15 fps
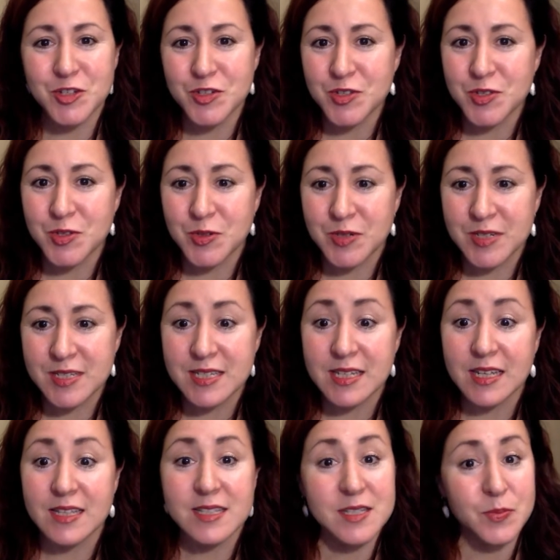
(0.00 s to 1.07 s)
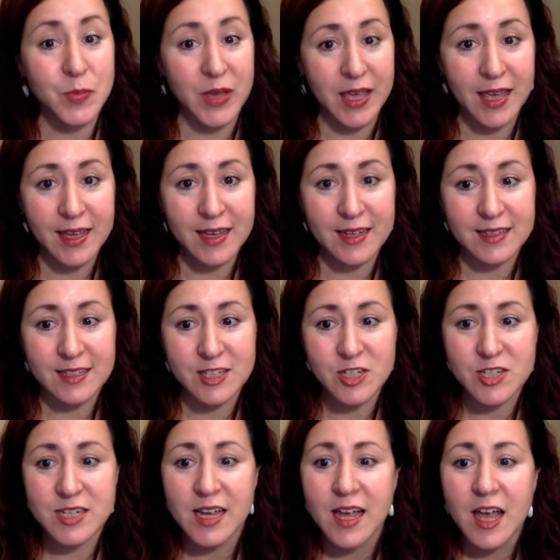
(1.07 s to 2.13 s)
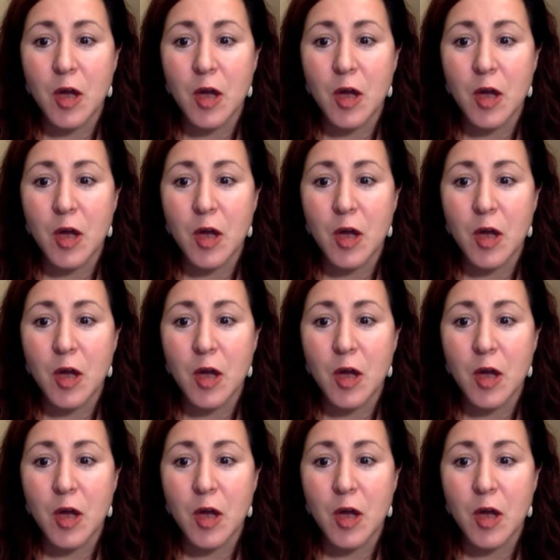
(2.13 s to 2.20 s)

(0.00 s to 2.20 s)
your students in speaking English,